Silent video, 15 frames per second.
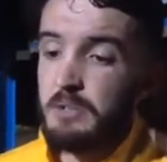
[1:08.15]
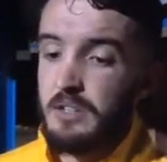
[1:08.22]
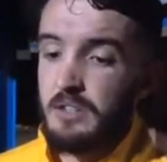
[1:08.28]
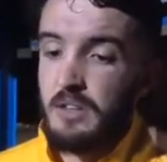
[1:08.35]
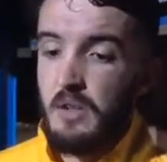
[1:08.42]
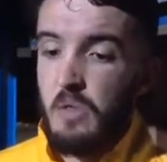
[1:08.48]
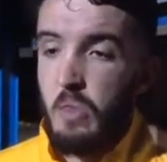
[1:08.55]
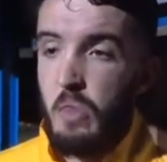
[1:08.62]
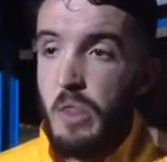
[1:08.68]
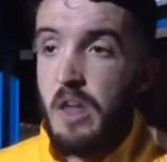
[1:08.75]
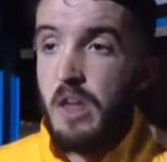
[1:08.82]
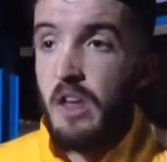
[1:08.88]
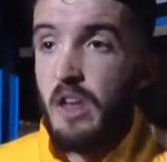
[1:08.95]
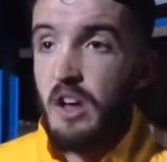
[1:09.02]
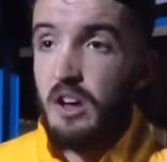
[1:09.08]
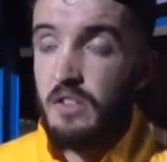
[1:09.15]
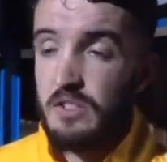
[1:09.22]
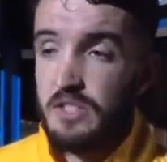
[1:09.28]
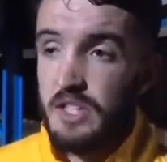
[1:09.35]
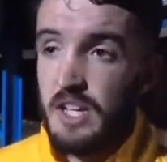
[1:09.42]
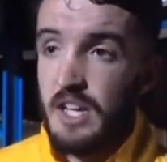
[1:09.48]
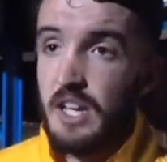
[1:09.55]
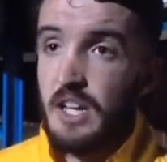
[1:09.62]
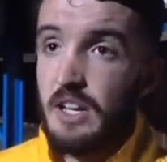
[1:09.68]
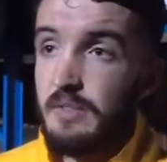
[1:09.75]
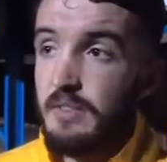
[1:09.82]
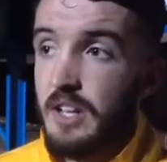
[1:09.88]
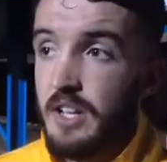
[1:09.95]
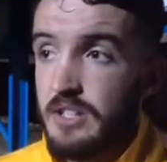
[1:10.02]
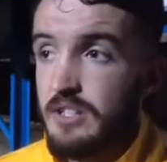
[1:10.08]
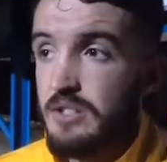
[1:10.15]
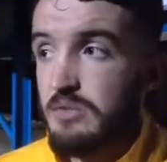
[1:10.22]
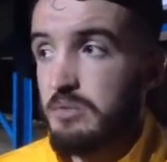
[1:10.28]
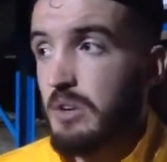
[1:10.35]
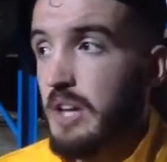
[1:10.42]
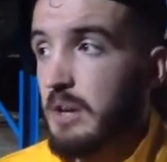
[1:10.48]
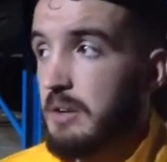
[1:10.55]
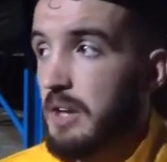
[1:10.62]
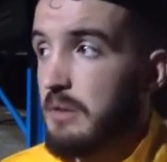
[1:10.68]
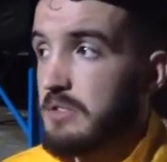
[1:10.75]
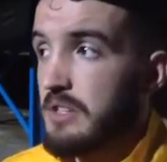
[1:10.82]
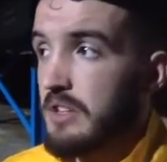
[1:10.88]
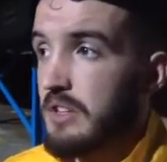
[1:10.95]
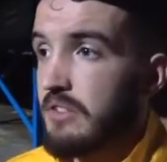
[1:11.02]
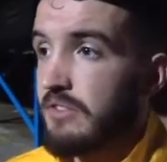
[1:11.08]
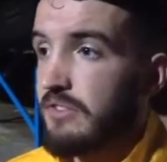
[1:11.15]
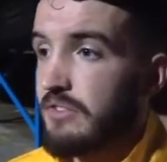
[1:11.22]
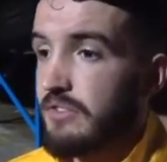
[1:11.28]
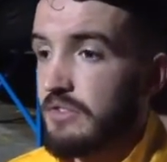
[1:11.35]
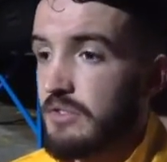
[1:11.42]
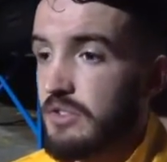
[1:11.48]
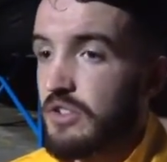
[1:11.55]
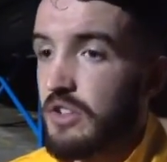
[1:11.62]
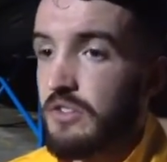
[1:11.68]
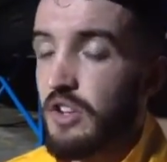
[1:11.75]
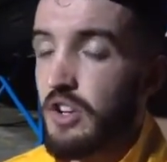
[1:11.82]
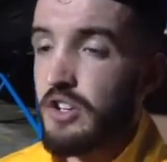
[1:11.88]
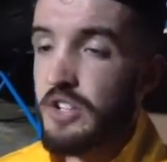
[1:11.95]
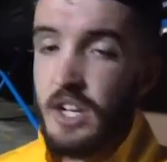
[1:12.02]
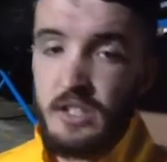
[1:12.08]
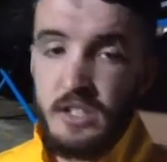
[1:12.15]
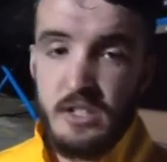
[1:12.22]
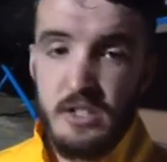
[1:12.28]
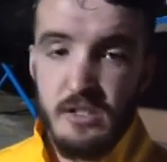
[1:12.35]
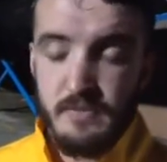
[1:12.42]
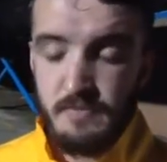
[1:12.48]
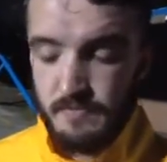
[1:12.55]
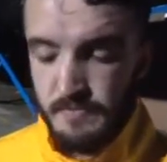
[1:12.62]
But obviously, it's one of the games that they've took their chances.